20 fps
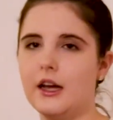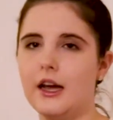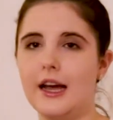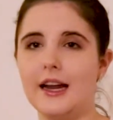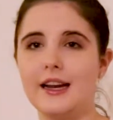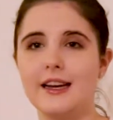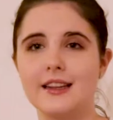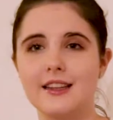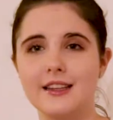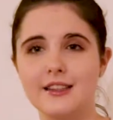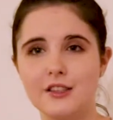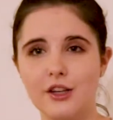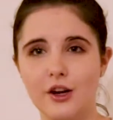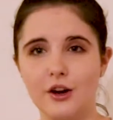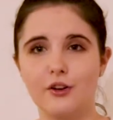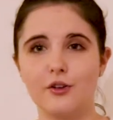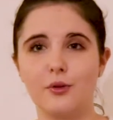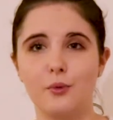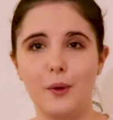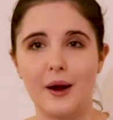anything to go
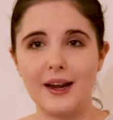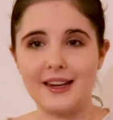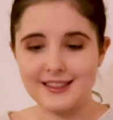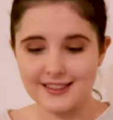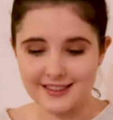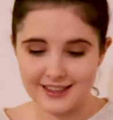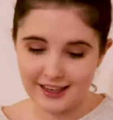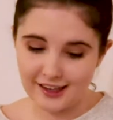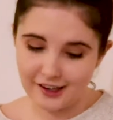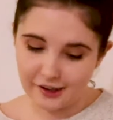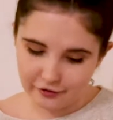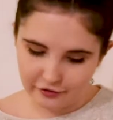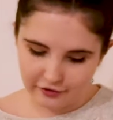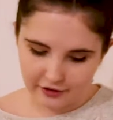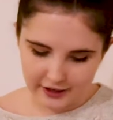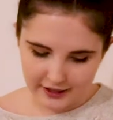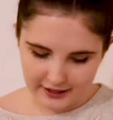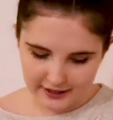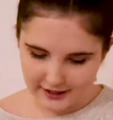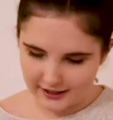to waste if
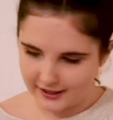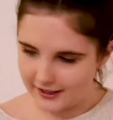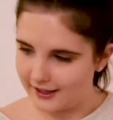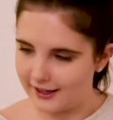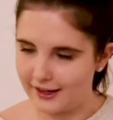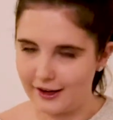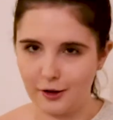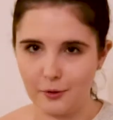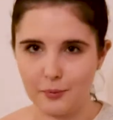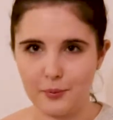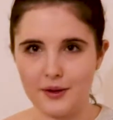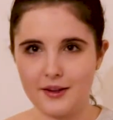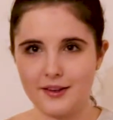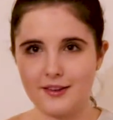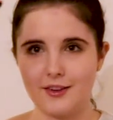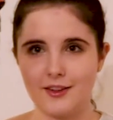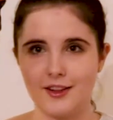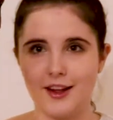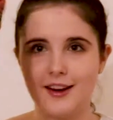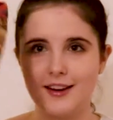I can help it.
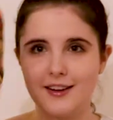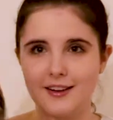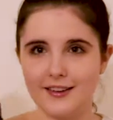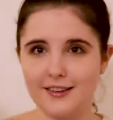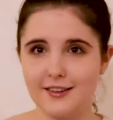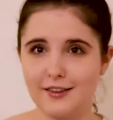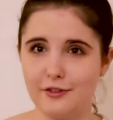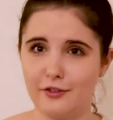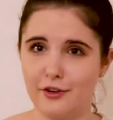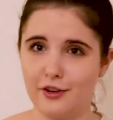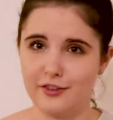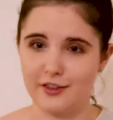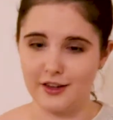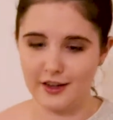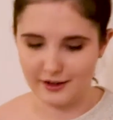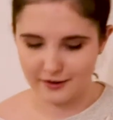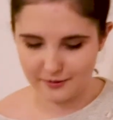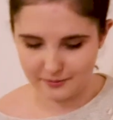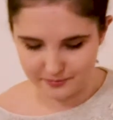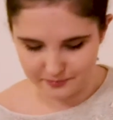So that is the first
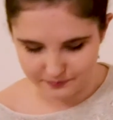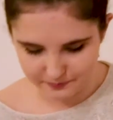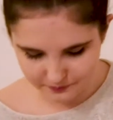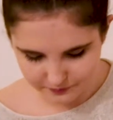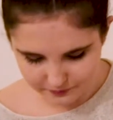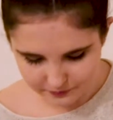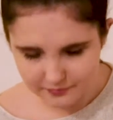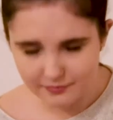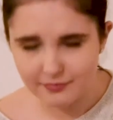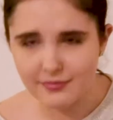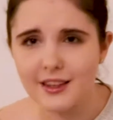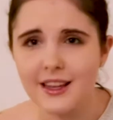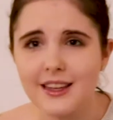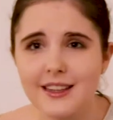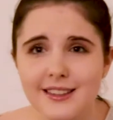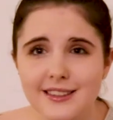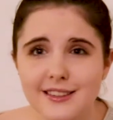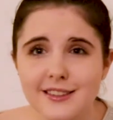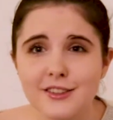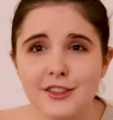item.
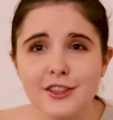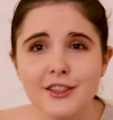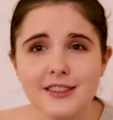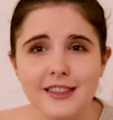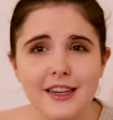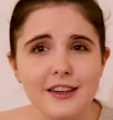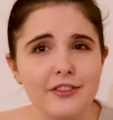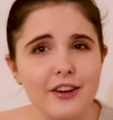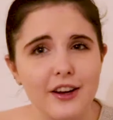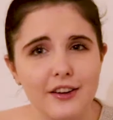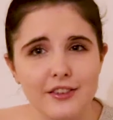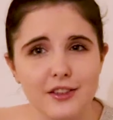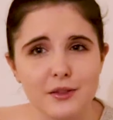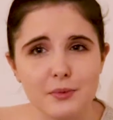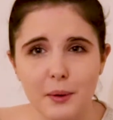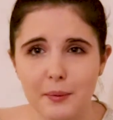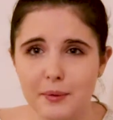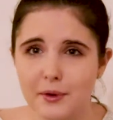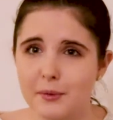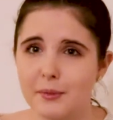This is going to take forever. It's
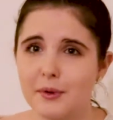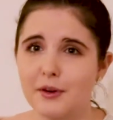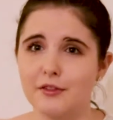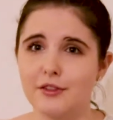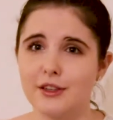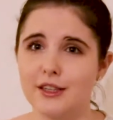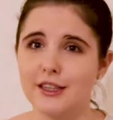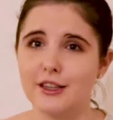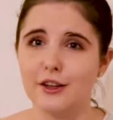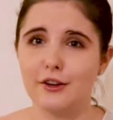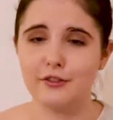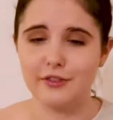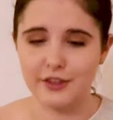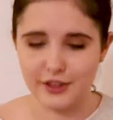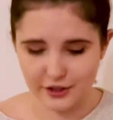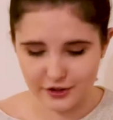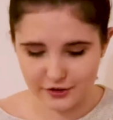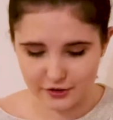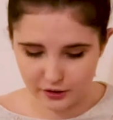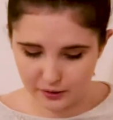probably going to be a really long
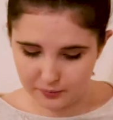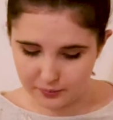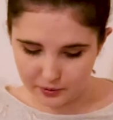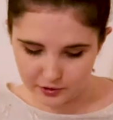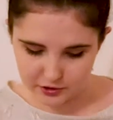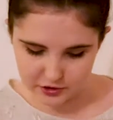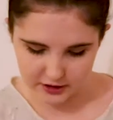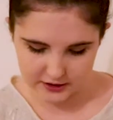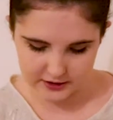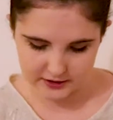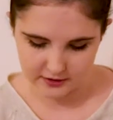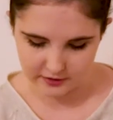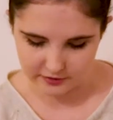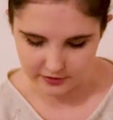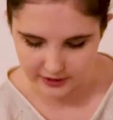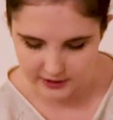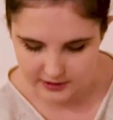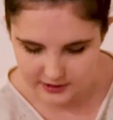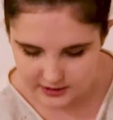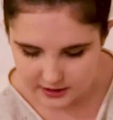video, so I apologize in
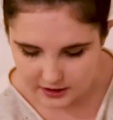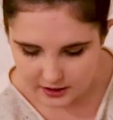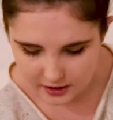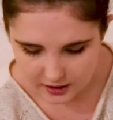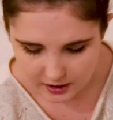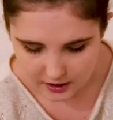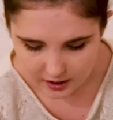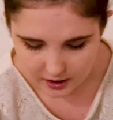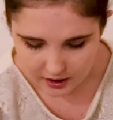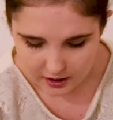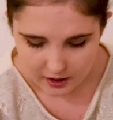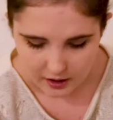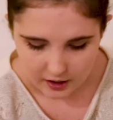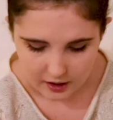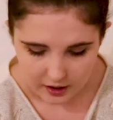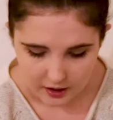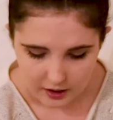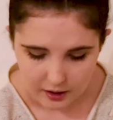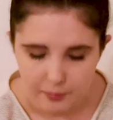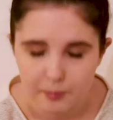advance,
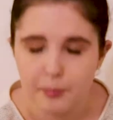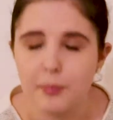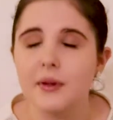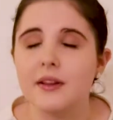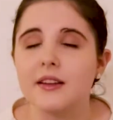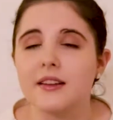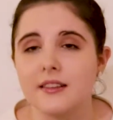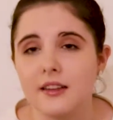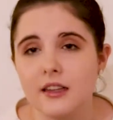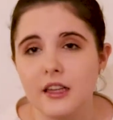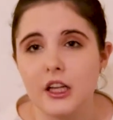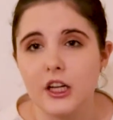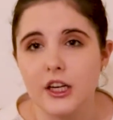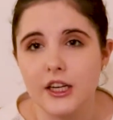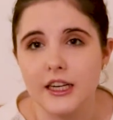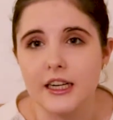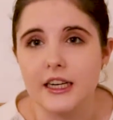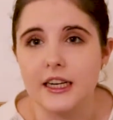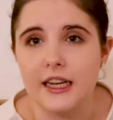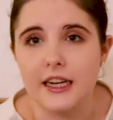but there's a lot
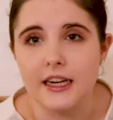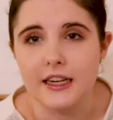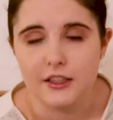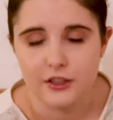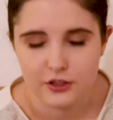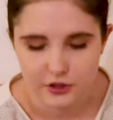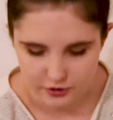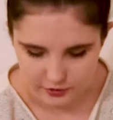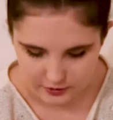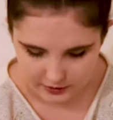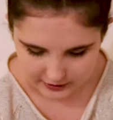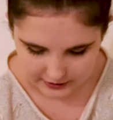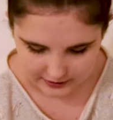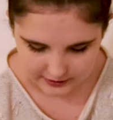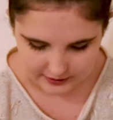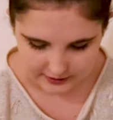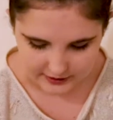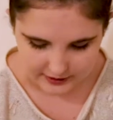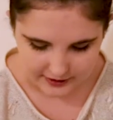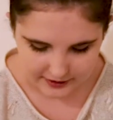here to get into. I
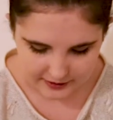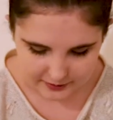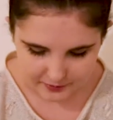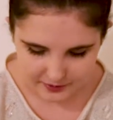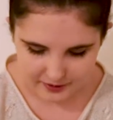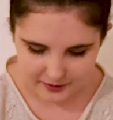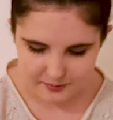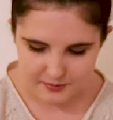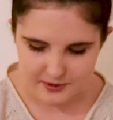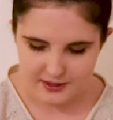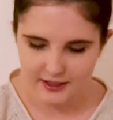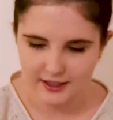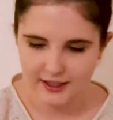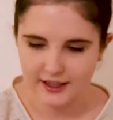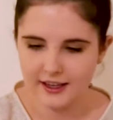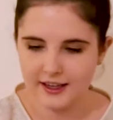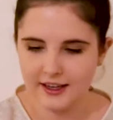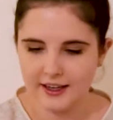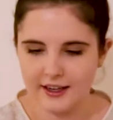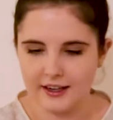like what I'm
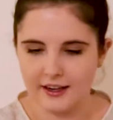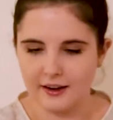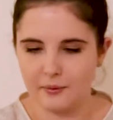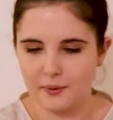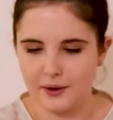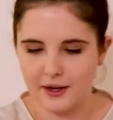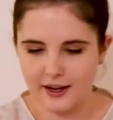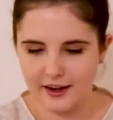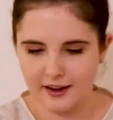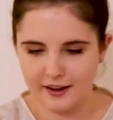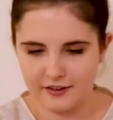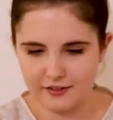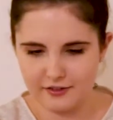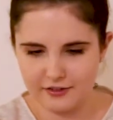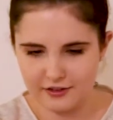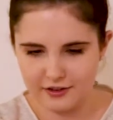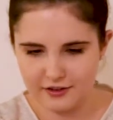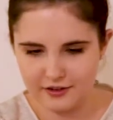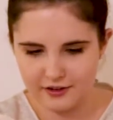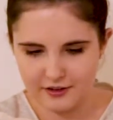seeing here. We have,
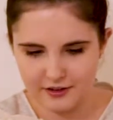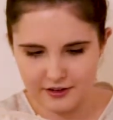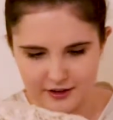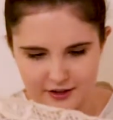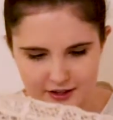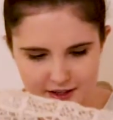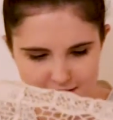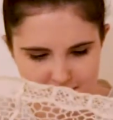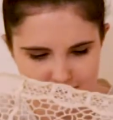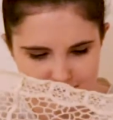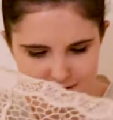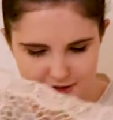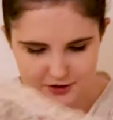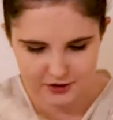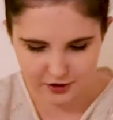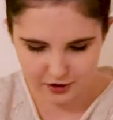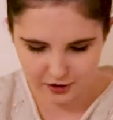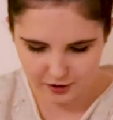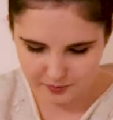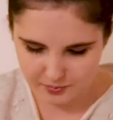is this a
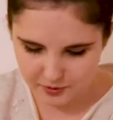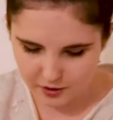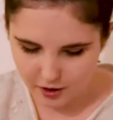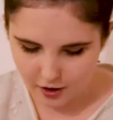top?